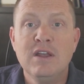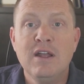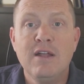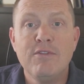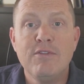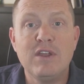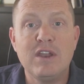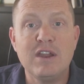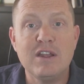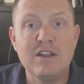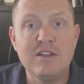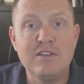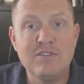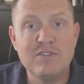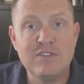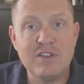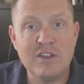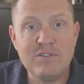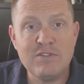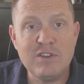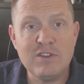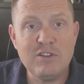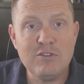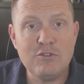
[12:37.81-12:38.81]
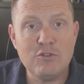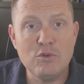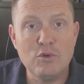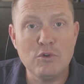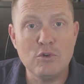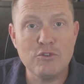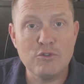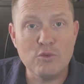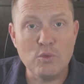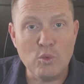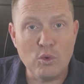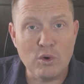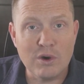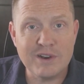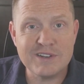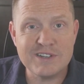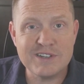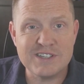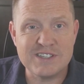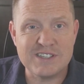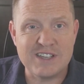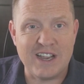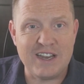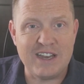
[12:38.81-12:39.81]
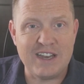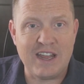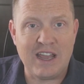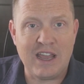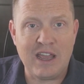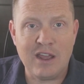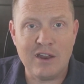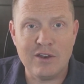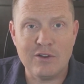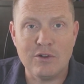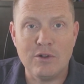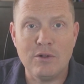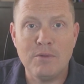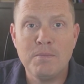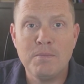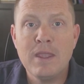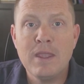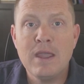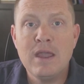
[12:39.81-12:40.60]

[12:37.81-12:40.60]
that existing tools weren't designed to handle.